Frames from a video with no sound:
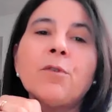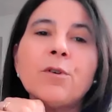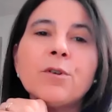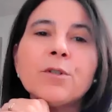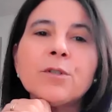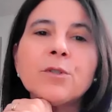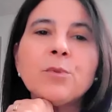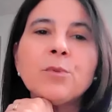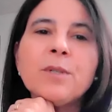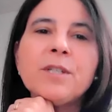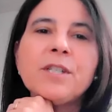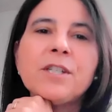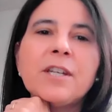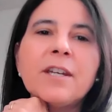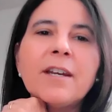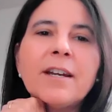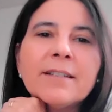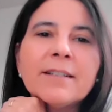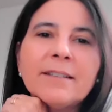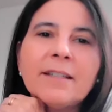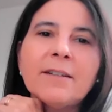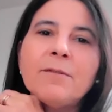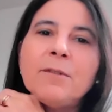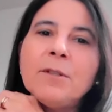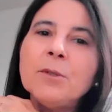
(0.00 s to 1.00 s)
course, we
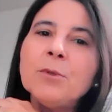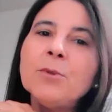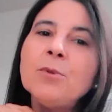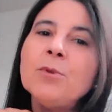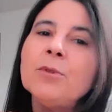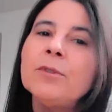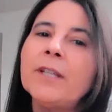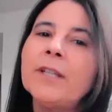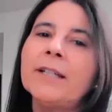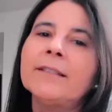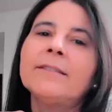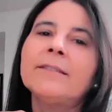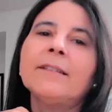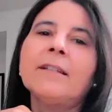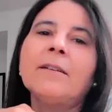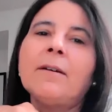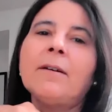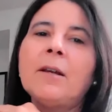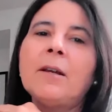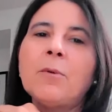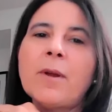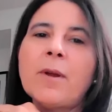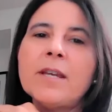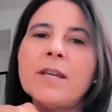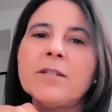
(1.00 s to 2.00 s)
share the view that
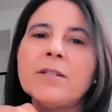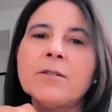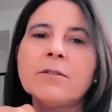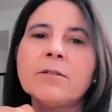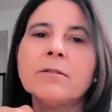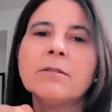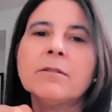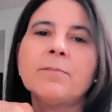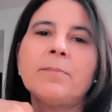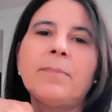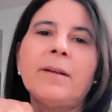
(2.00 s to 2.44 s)
evaluations